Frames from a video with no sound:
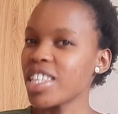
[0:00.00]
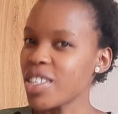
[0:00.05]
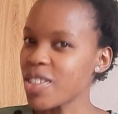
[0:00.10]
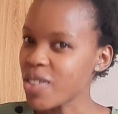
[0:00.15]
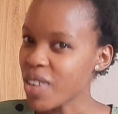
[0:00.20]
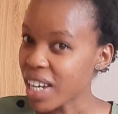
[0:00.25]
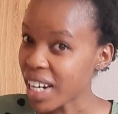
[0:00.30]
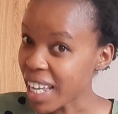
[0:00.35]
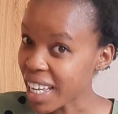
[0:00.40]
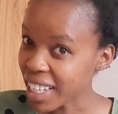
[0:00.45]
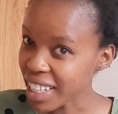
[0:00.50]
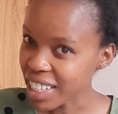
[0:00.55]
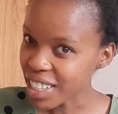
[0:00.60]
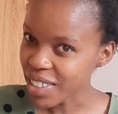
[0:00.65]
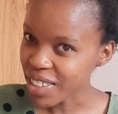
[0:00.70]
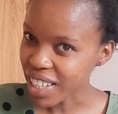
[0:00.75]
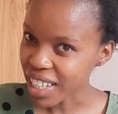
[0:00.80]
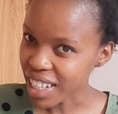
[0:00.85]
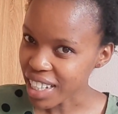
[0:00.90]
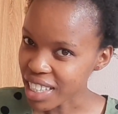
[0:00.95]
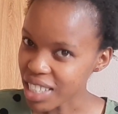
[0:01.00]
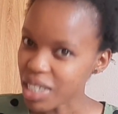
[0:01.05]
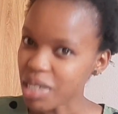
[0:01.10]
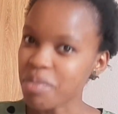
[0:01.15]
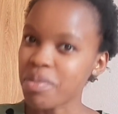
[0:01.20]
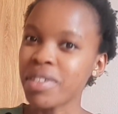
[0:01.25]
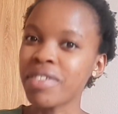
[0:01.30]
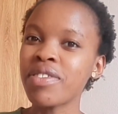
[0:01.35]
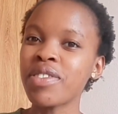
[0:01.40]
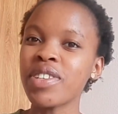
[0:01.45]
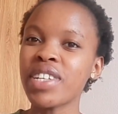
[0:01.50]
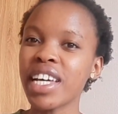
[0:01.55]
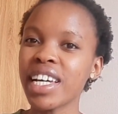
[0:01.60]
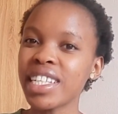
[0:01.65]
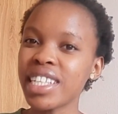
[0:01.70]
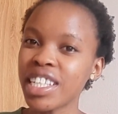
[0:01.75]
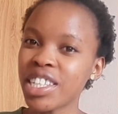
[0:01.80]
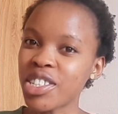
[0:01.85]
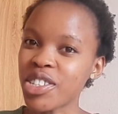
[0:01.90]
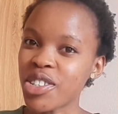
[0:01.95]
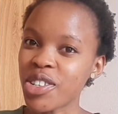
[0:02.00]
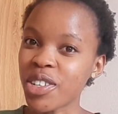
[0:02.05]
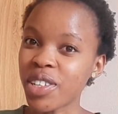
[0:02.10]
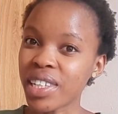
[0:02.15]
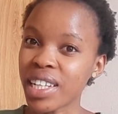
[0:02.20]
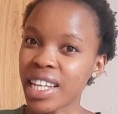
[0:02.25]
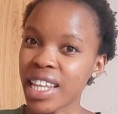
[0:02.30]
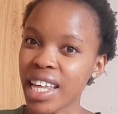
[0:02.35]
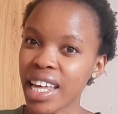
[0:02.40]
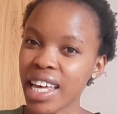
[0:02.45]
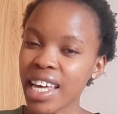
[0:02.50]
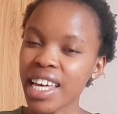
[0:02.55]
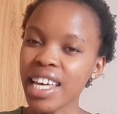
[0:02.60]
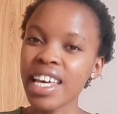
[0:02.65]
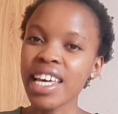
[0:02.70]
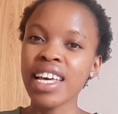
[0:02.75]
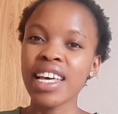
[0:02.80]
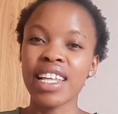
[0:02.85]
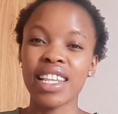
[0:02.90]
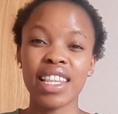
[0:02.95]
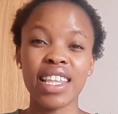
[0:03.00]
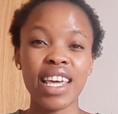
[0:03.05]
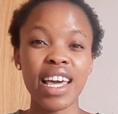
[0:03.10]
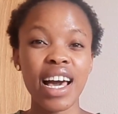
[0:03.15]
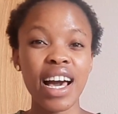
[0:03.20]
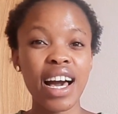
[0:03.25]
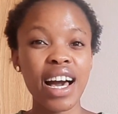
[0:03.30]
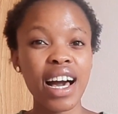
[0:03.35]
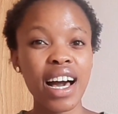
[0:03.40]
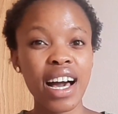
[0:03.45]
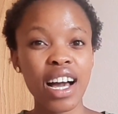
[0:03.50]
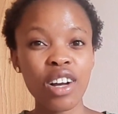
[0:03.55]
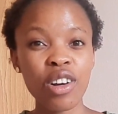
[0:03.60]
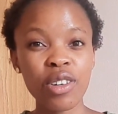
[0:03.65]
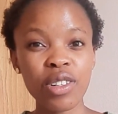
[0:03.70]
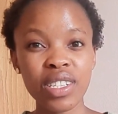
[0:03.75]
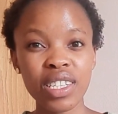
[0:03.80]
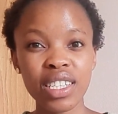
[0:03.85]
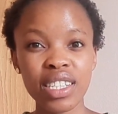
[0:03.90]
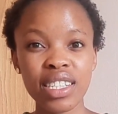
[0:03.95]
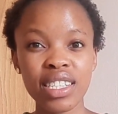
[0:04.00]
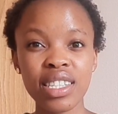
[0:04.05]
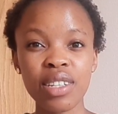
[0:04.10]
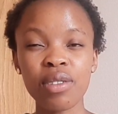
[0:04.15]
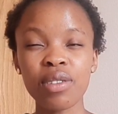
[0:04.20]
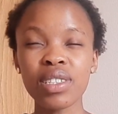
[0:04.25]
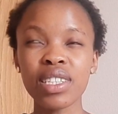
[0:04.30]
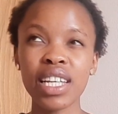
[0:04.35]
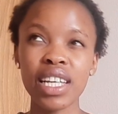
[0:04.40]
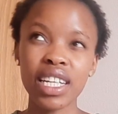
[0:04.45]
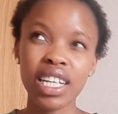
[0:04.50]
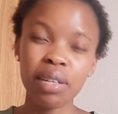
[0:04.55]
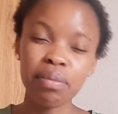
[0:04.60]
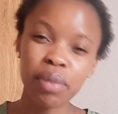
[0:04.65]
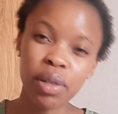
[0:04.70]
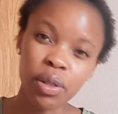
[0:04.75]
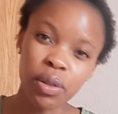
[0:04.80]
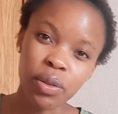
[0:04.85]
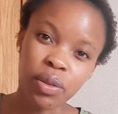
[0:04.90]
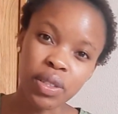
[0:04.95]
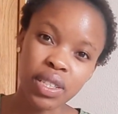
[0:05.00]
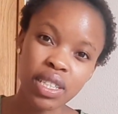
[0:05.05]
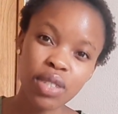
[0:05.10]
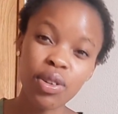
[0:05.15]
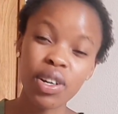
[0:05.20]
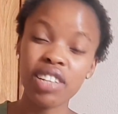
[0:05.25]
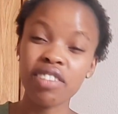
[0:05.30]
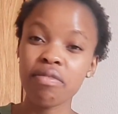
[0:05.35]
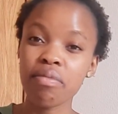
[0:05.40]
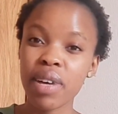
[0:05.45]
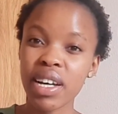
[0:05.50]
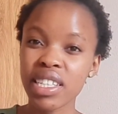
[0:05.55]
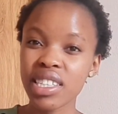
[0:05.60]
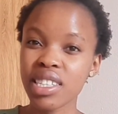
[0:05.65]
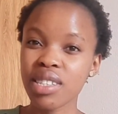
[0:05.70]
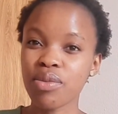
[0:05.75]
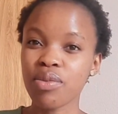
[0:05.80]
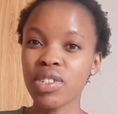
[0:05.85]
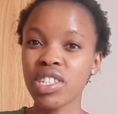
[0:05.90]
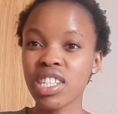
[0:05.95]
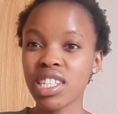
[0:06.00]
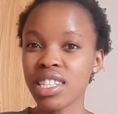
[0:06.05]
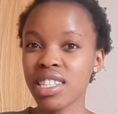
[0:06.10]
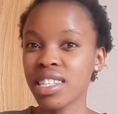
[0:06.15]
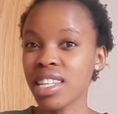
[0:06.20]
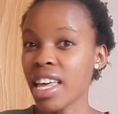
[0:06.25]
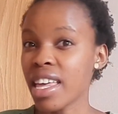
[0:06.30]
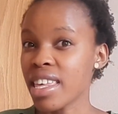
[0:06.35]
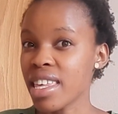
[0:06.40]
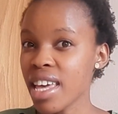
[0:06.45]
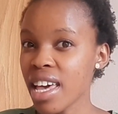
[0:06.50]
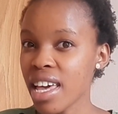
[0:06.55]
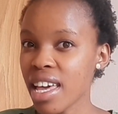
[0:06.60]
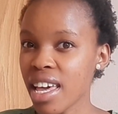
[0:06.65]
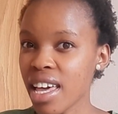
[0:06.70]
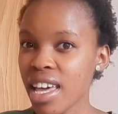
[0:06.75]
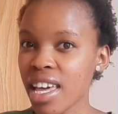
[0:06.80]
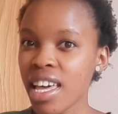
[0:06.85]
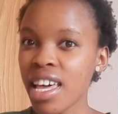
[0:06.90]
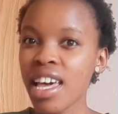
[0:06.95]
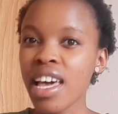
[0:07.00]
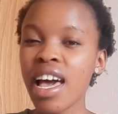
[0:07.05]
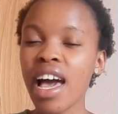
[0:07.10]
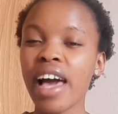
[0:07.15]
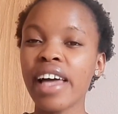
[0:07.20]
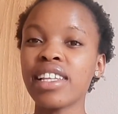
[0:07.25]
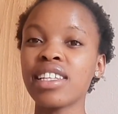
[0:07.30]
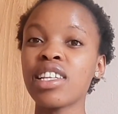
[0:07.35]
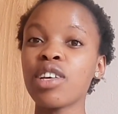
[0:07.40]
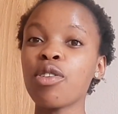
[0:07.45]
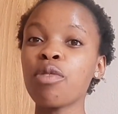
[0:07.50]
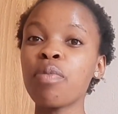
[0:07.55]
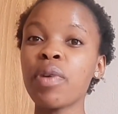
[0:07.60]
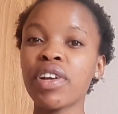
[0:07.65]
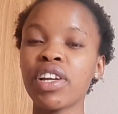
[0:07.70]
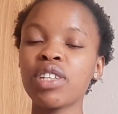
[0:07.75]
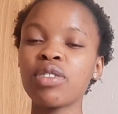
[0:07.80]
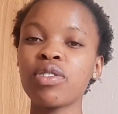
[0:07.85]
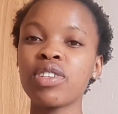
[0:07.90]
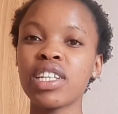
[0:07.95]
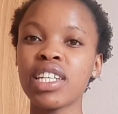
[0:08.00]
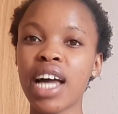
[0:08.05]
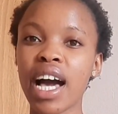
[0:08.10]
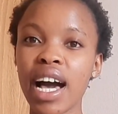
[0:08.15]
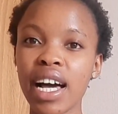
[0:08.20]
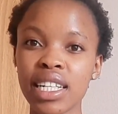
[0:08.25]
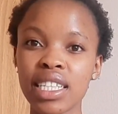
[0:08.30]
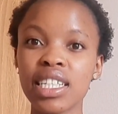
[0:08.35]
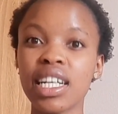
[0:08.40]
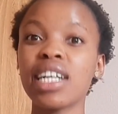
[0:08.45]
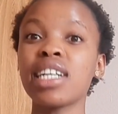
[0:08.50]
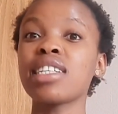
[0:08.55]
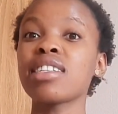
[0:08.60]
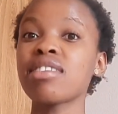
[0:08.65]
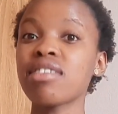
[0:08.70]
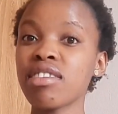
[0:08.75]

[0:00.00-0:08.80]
you are likely to get a job if you get enrolled there. There are courses they will take about 12 months, which is a year, and they operate on an agile